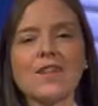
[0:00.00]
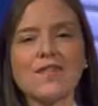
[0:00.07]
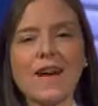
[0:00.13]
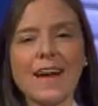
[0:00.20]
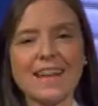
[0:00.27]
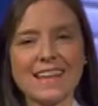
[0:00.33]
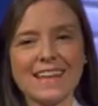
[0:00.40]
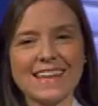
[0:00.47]

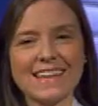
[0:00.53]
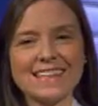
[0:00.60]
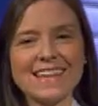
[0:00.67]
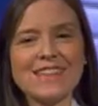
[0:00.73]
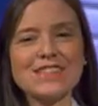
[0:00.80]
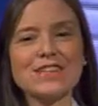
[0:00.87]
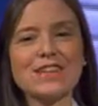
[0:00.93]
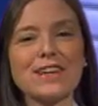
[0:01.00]
Finally,
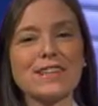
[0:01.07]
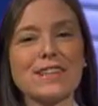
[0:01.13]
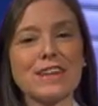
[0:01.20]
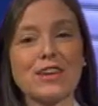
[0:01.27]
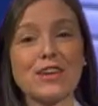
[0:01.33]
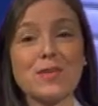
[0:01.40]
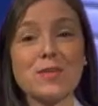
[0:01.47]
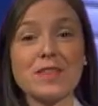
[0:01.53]
let's look at the
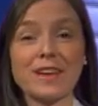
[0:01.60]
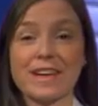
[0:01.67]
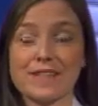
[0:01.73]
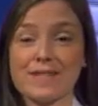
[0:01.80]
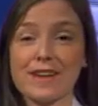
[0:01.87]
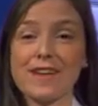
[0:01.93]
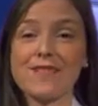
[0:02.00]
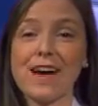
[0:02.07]

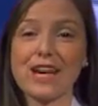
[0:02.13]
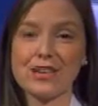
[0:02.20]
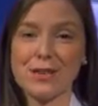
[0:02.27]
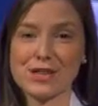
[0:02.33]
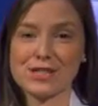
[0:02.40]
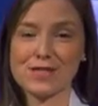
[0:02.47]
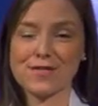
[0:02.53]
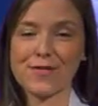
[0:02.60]
cumulative
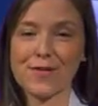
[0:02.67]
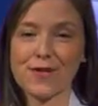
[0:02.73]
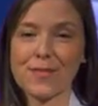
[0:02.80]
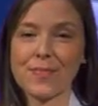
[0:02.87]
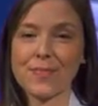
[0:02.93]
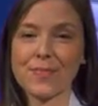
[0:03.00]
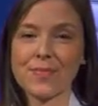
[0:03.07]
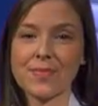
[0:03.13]
evaluation form.